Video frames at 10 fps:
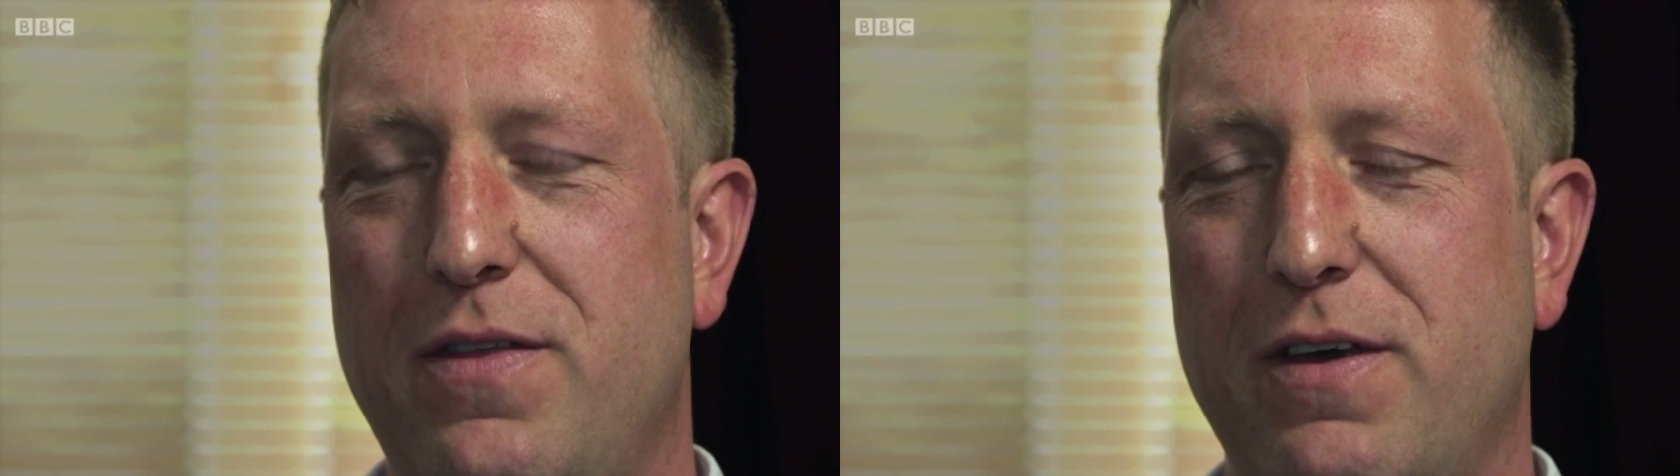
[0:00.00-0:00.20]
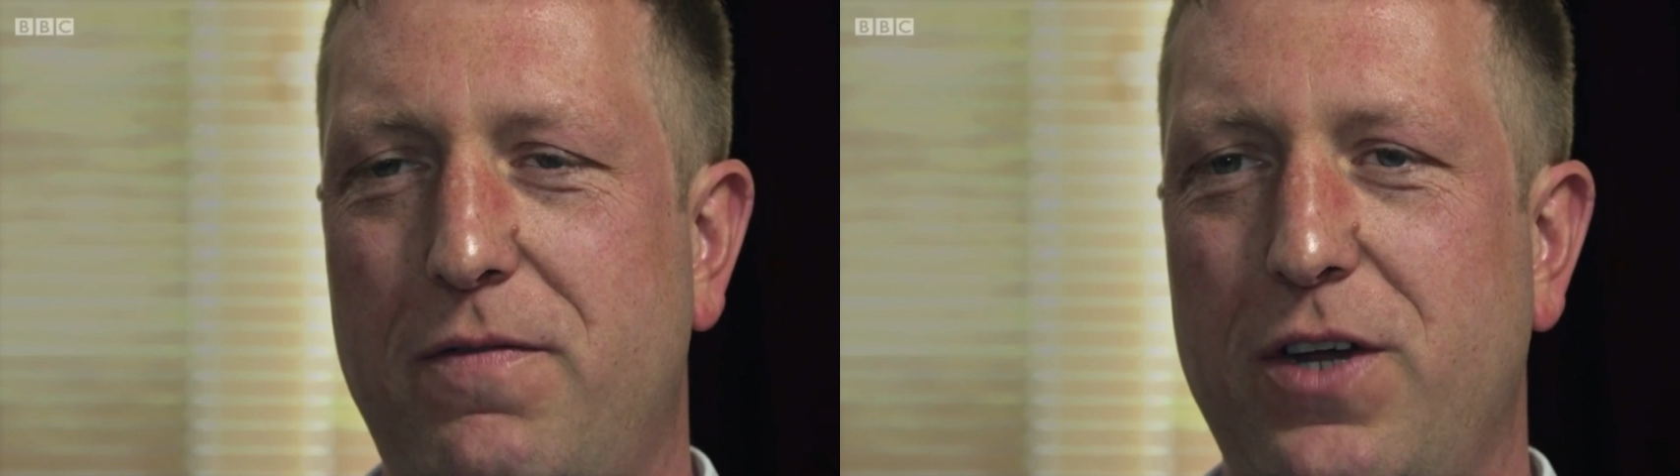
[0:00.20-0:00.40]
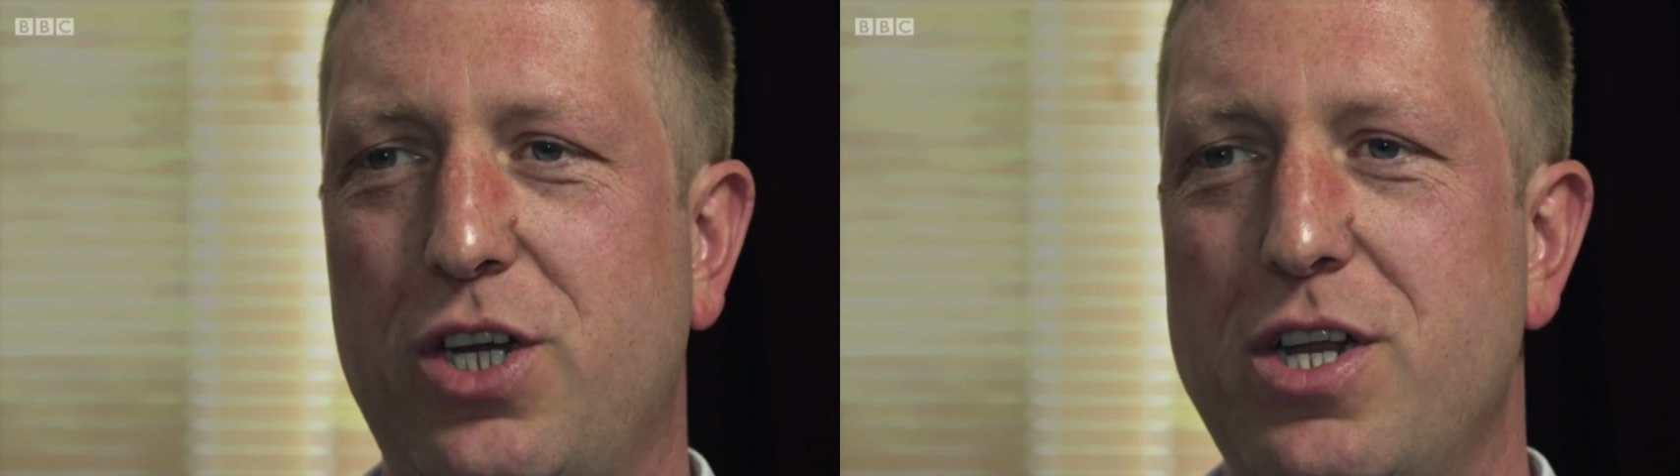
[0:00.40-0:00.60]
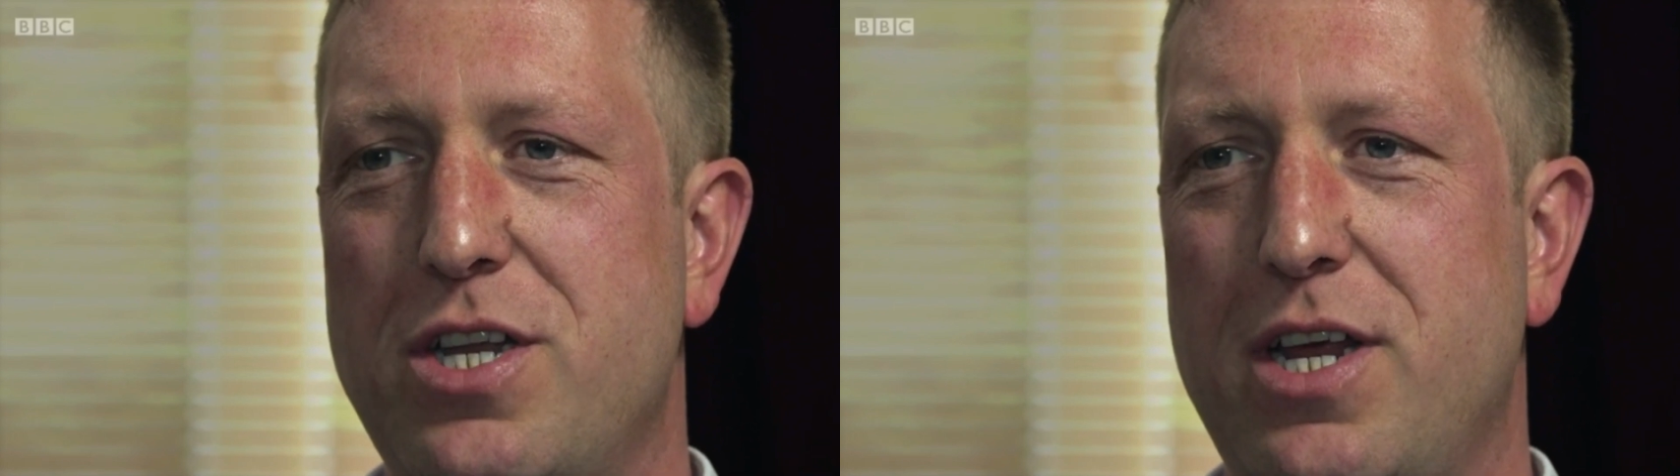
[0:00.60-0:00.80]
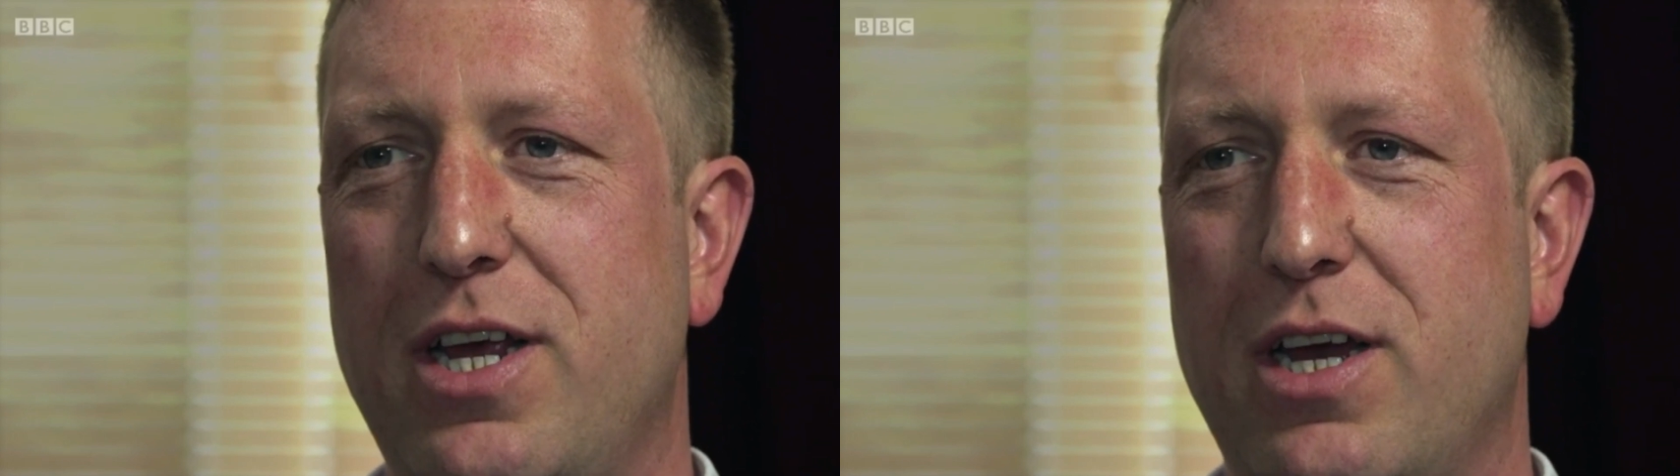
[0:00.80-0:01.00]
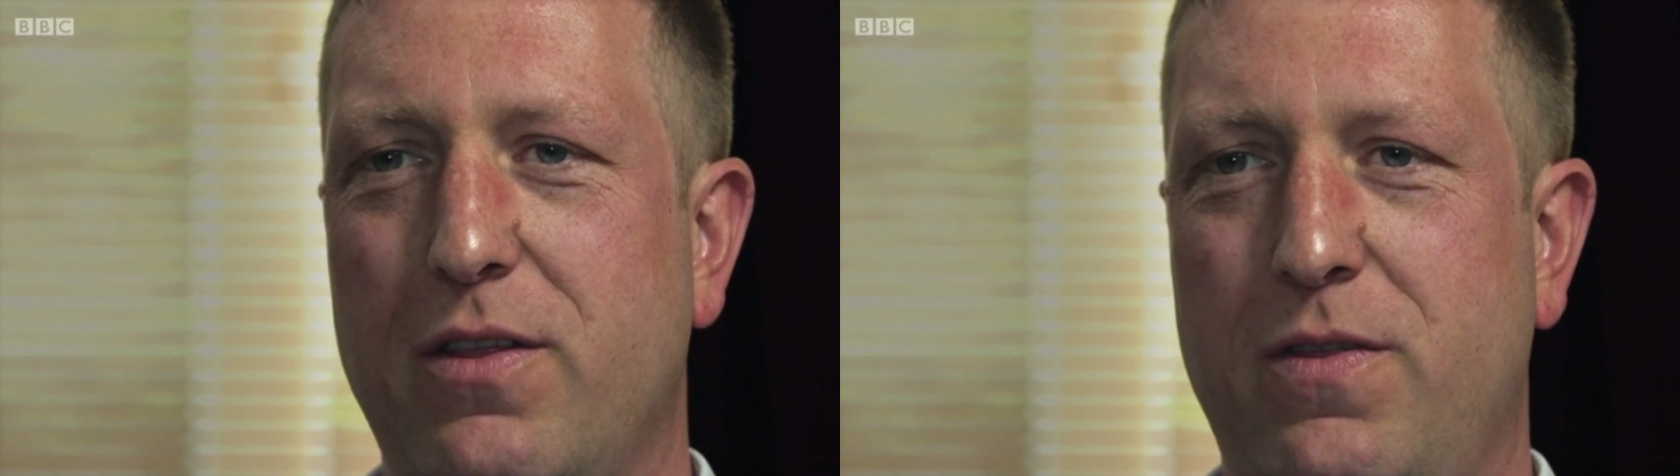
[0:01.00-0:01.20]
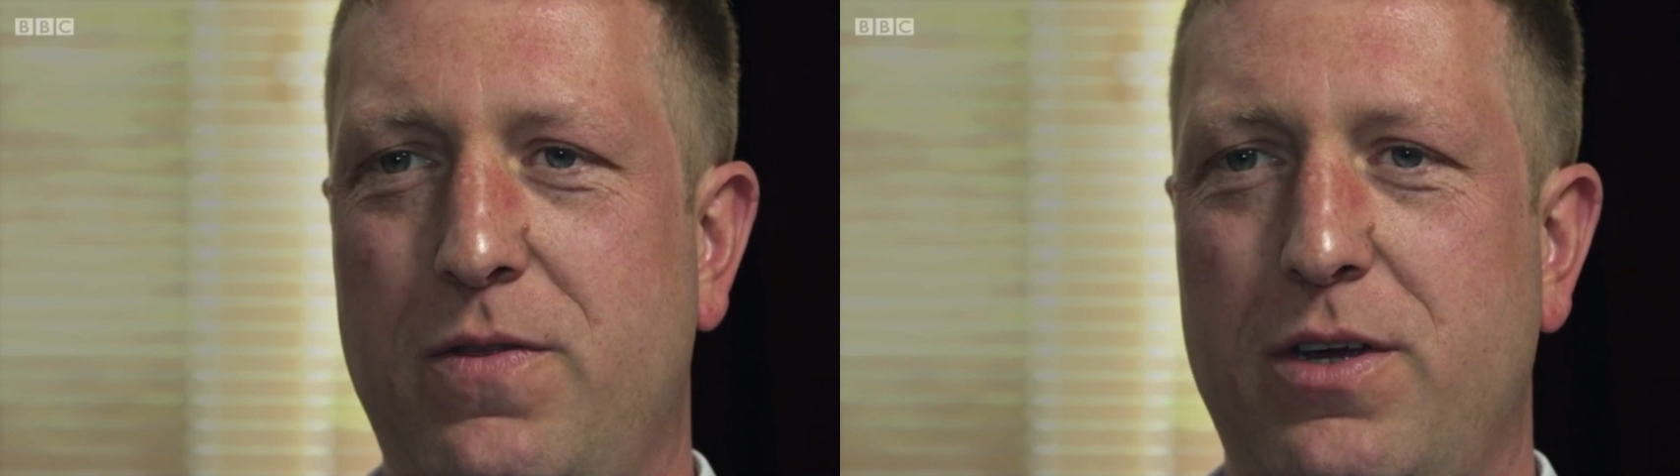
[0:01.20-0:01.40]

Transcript: the efficiency and